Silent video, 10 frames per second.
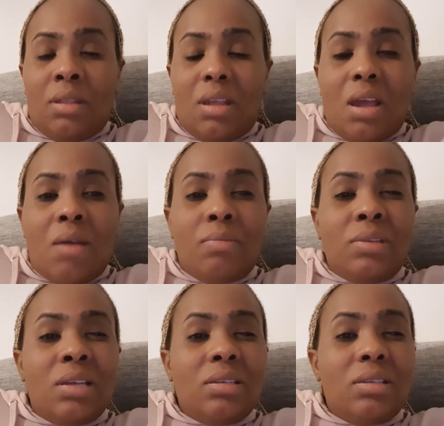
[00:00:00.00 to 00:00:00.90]
I'm
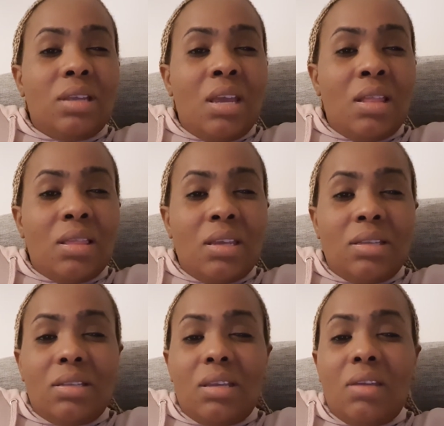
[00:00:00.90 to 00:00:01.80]
just saying
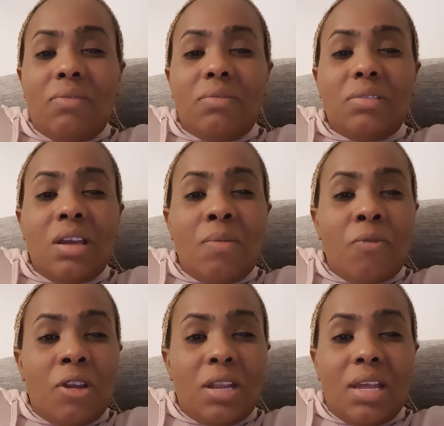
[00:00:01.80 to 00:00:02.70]
this. If
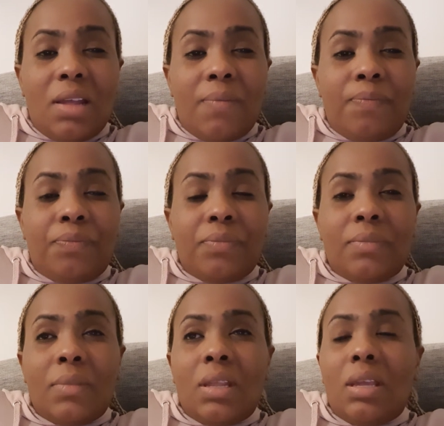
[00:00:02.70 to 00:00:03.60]
someone
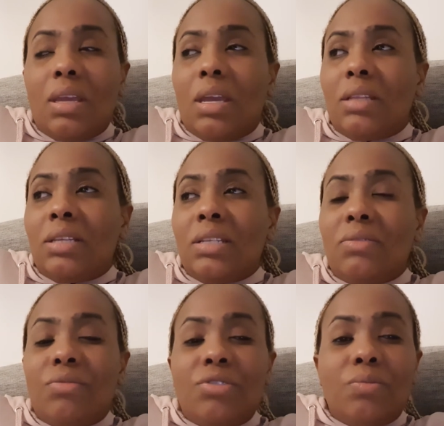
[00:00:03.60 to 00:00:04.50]
can just
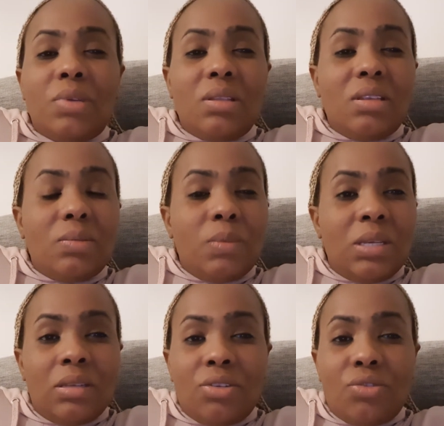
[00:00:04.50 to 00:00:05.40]
reach this
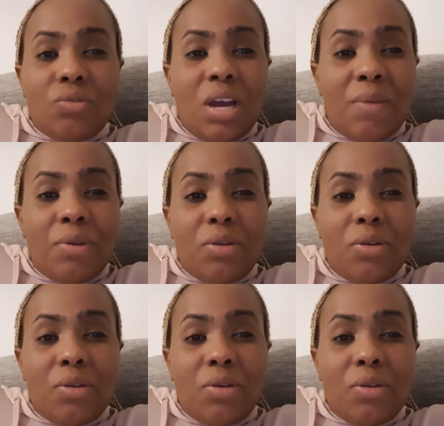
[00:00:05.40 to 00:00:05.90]
message to her,